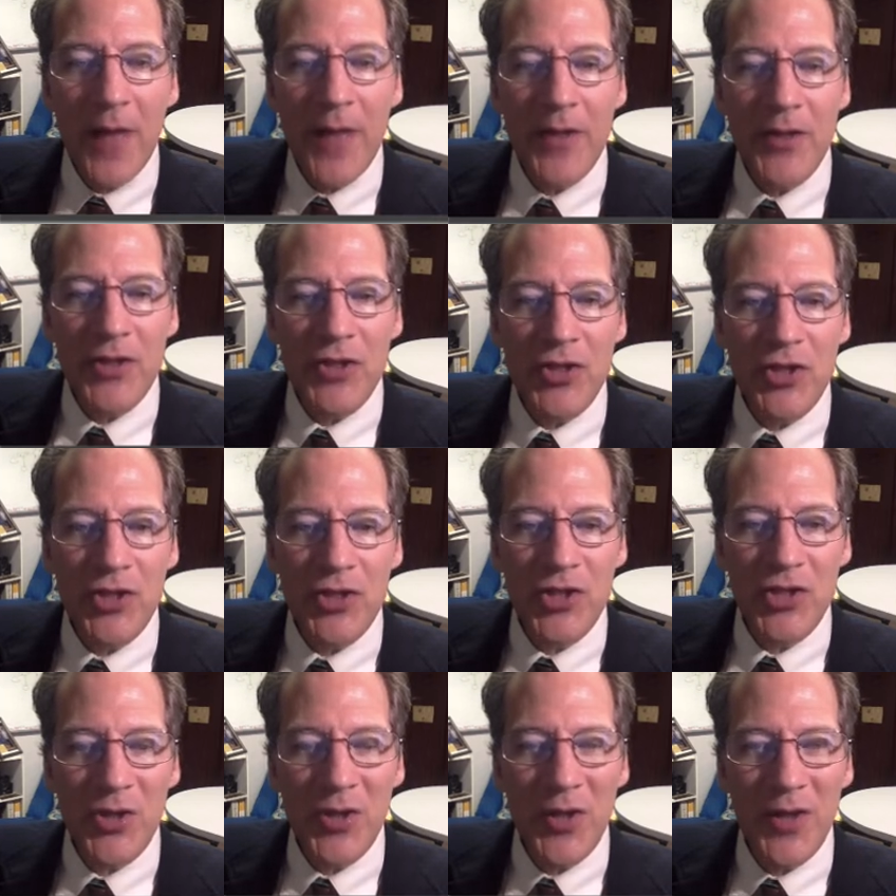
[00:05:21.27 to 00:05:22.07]
That's
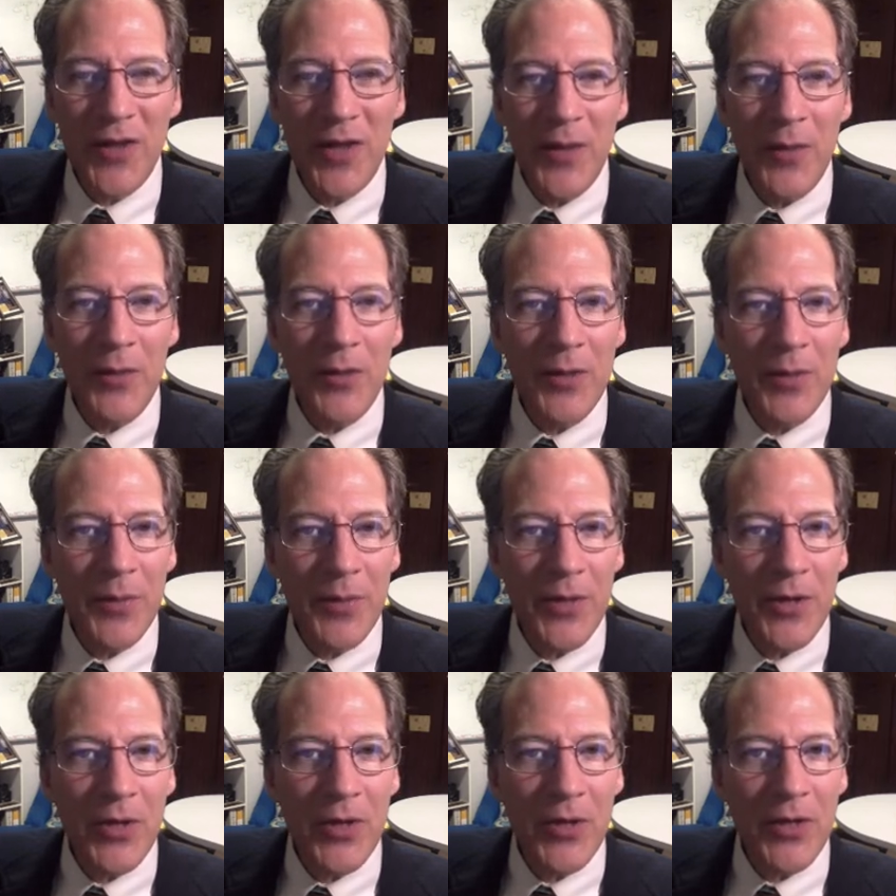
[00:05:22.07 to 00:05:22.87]
just so that they will
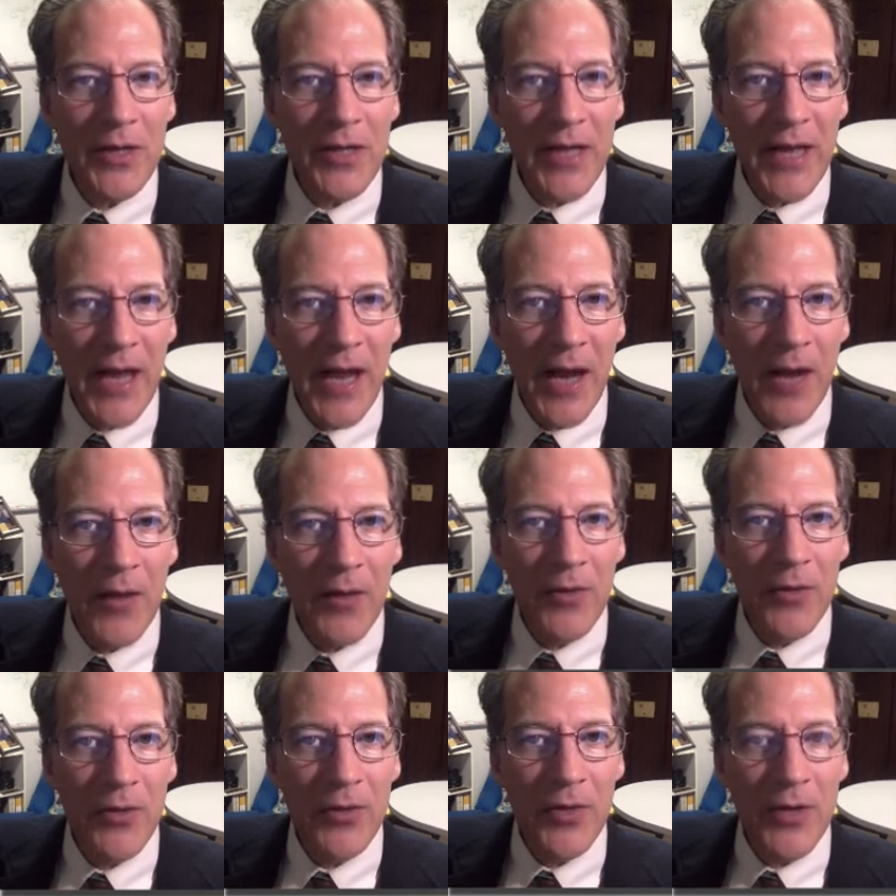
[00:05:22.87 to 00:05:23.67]
appear in the
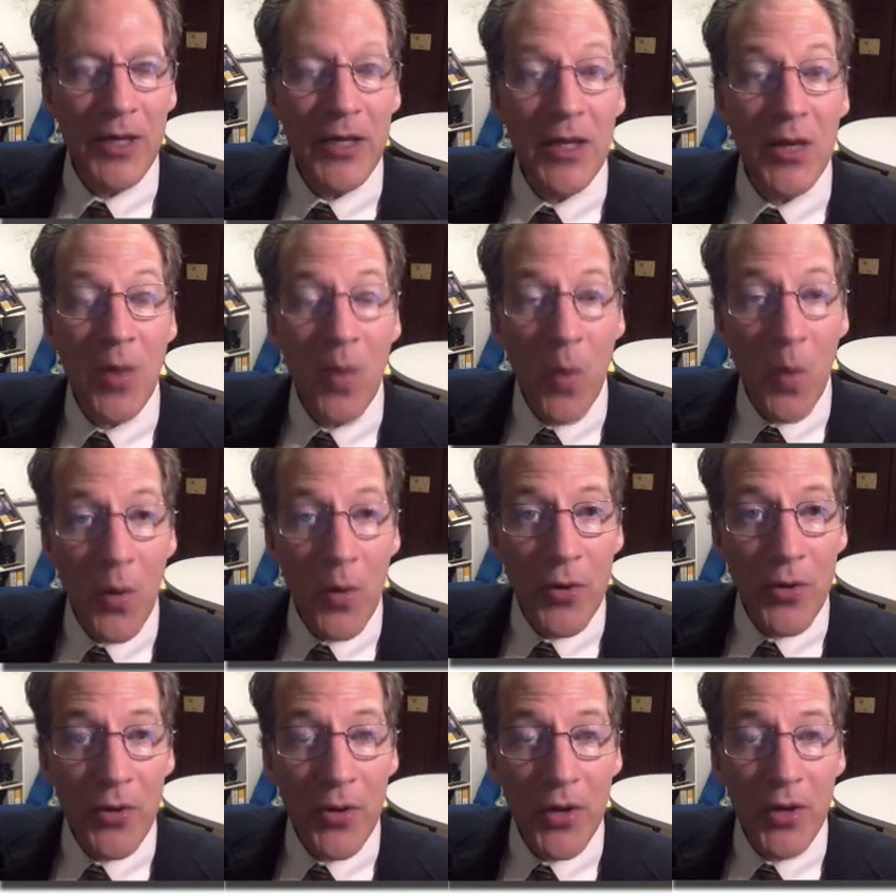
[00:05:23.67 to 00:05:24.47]
calendar in the
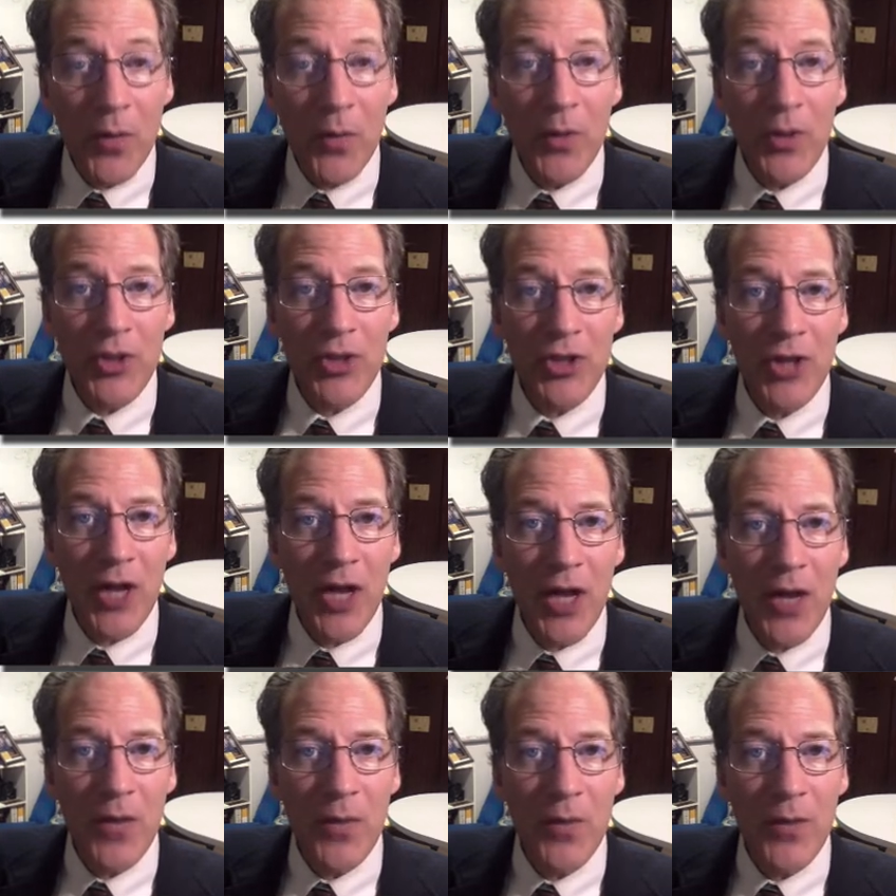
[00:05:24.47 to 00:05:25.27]
order in which
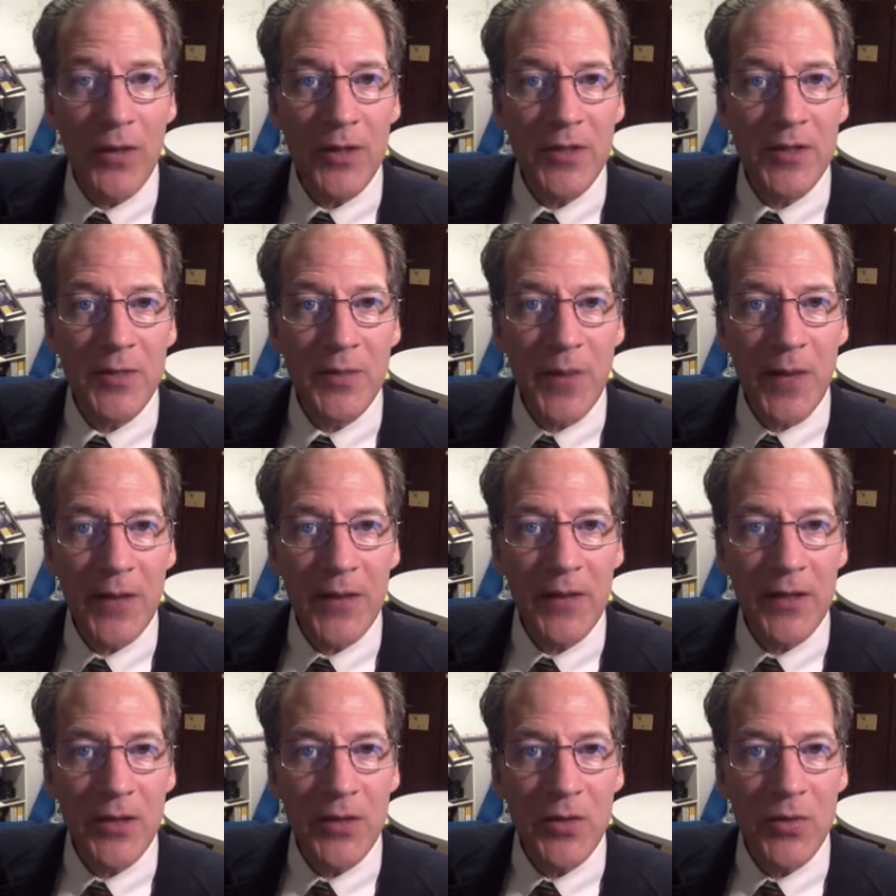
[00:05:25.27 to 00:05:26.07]
I would expect
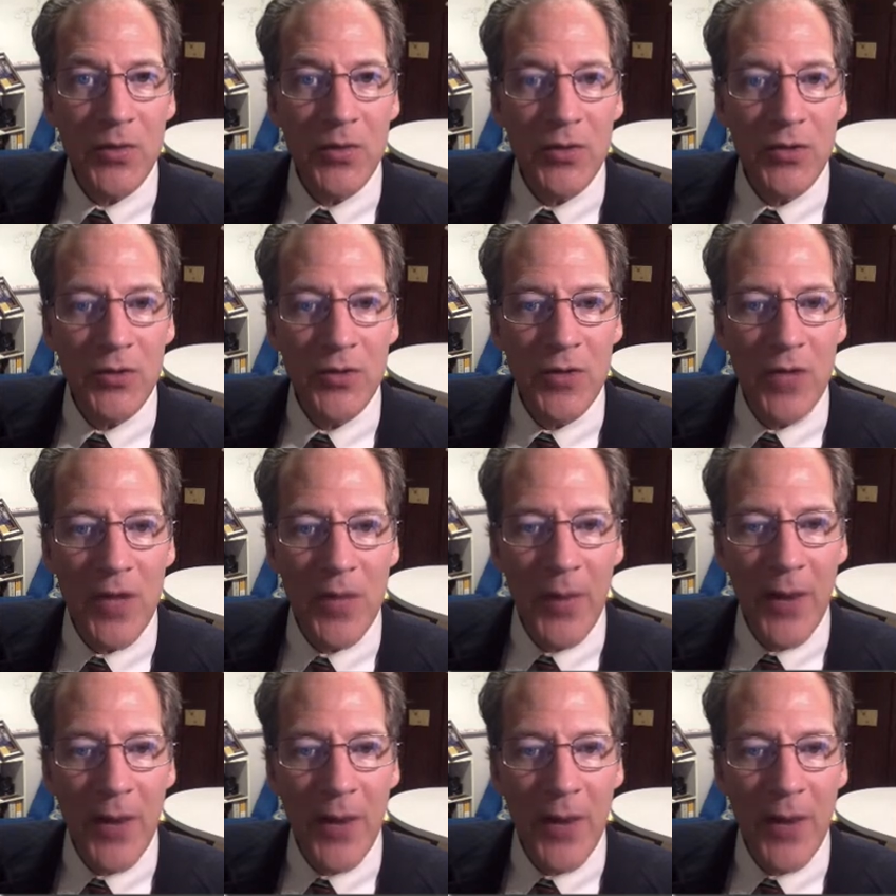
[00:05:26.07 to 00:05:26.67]
that you do them.